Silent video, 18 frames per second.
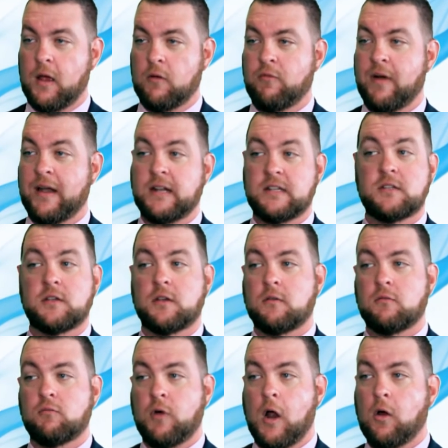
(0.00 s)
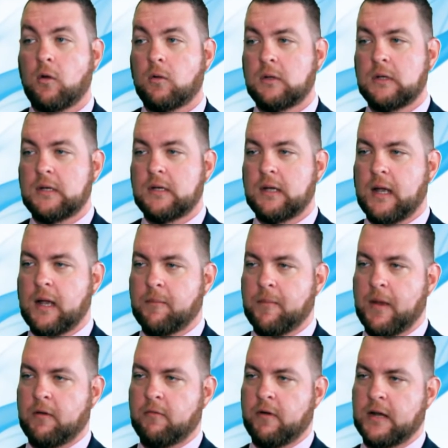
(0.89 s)
are ready to roll
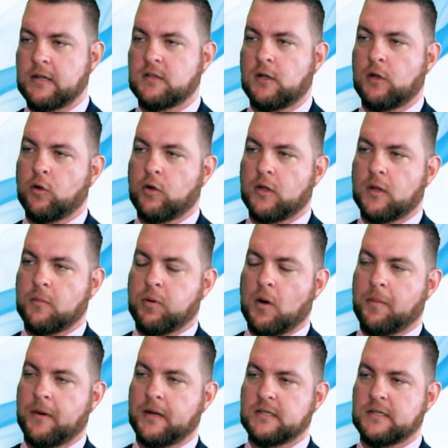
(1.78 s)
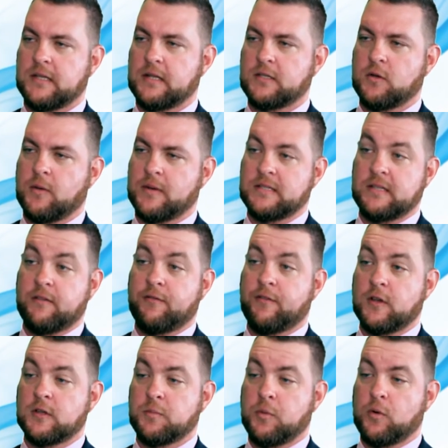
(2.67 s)
um, and ready to look at the property, so that's always their
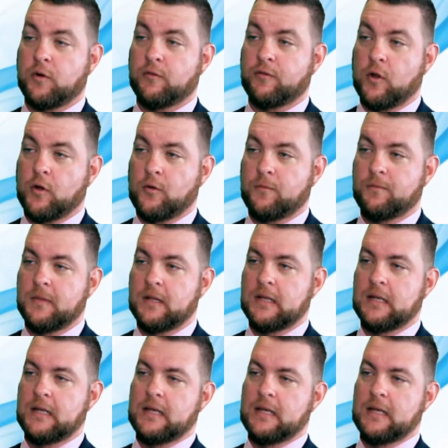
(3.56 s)
first port of call.